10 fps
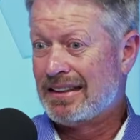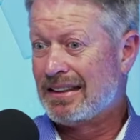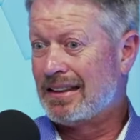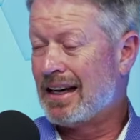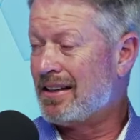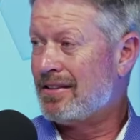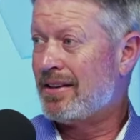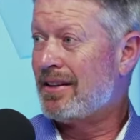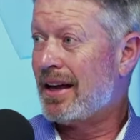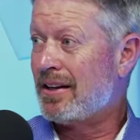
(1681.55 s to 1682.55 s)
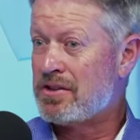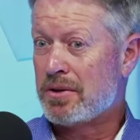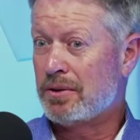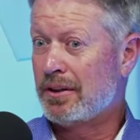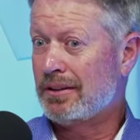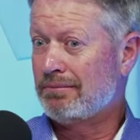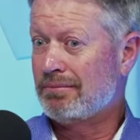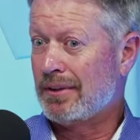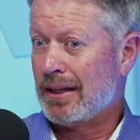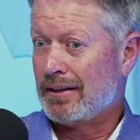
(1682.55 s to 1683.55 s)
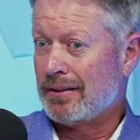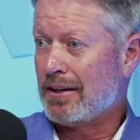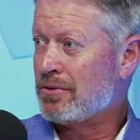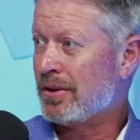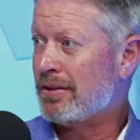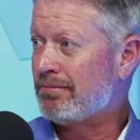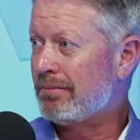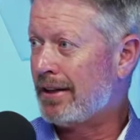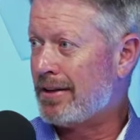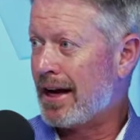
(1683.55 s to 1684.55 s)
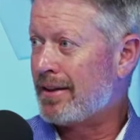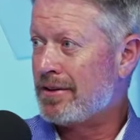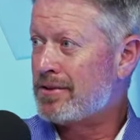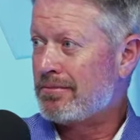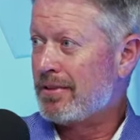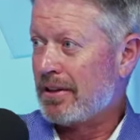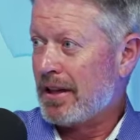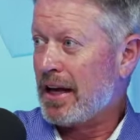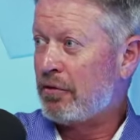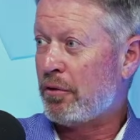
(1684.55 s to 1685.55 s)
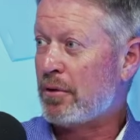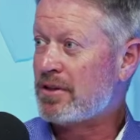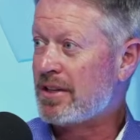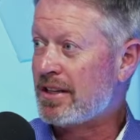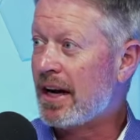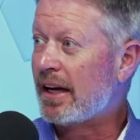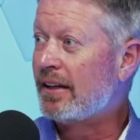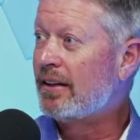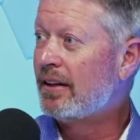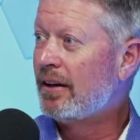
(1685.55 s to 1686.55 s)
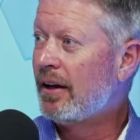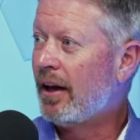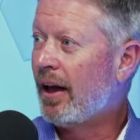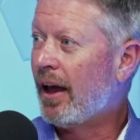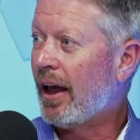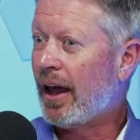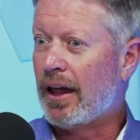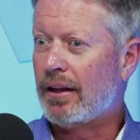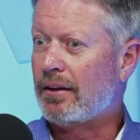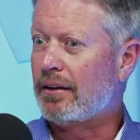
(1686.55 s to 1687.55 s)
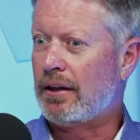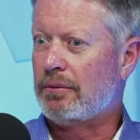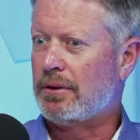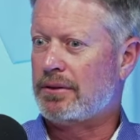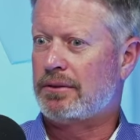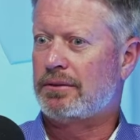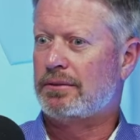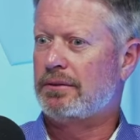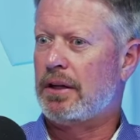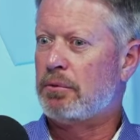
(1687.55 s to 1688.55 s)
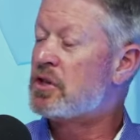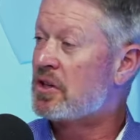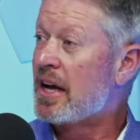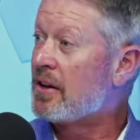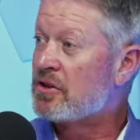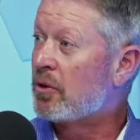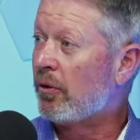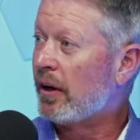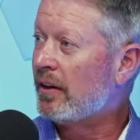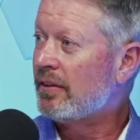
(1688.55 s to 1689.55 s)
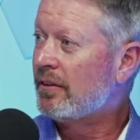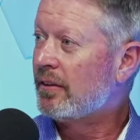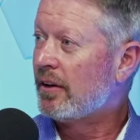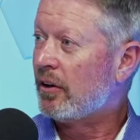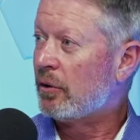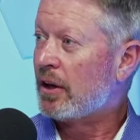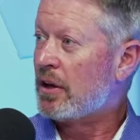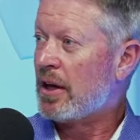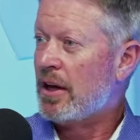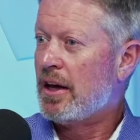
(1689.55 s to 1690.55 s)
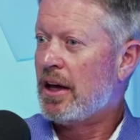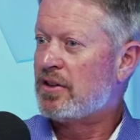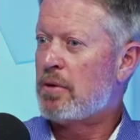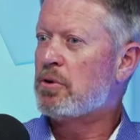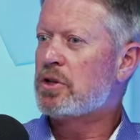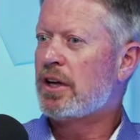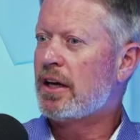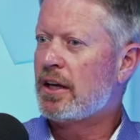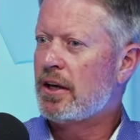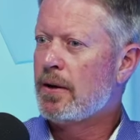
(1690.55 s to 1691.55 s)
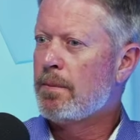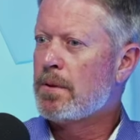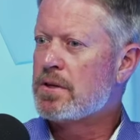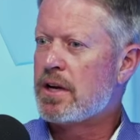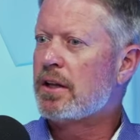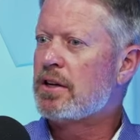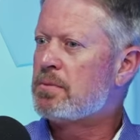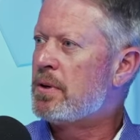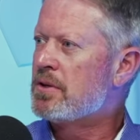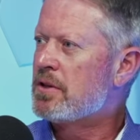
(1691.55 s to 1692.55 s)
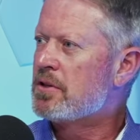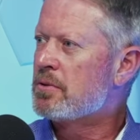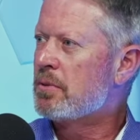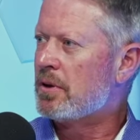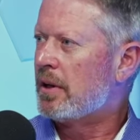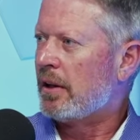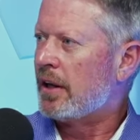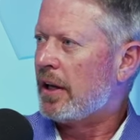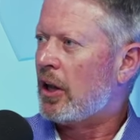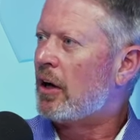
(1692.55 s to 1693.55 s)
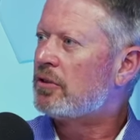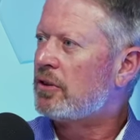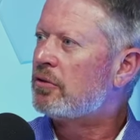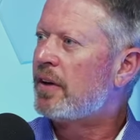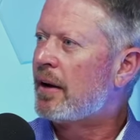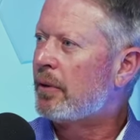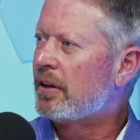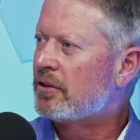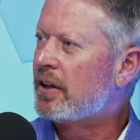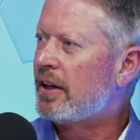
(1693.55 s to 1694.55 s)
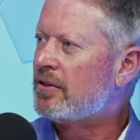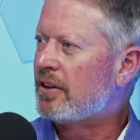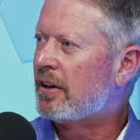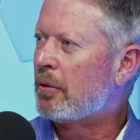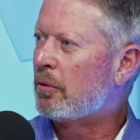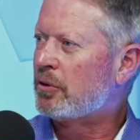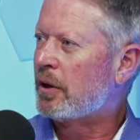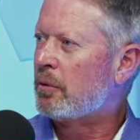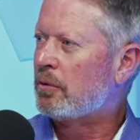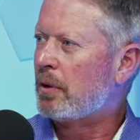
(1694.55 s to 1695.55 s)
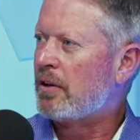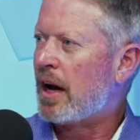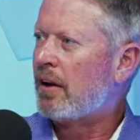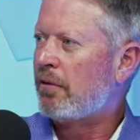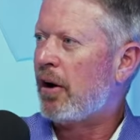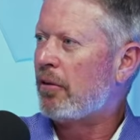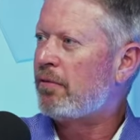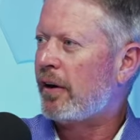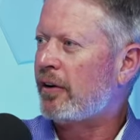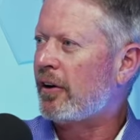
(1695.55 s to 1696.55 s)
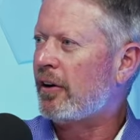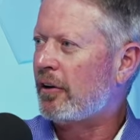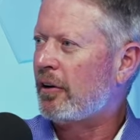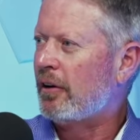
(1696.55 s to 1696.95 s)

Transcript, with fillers: Guy did that. He sold it. And guess what? He died this in the last few months. He died. Yep. And it was a sad story. You know, it's almost like selling his business, like he lost his family, his kids. And it was like he died of heart failure,